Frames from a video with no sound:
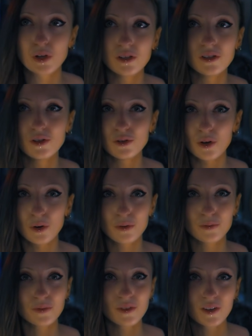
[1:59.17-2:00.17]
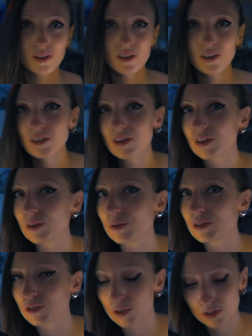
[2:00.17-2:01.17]
You know, can't
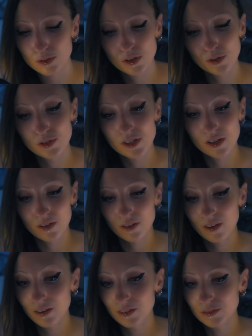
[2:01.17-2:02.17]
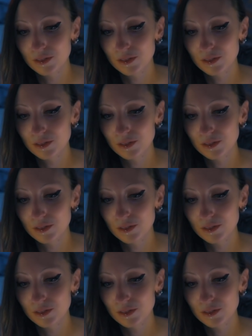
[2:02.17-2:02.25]
always trust what you see online.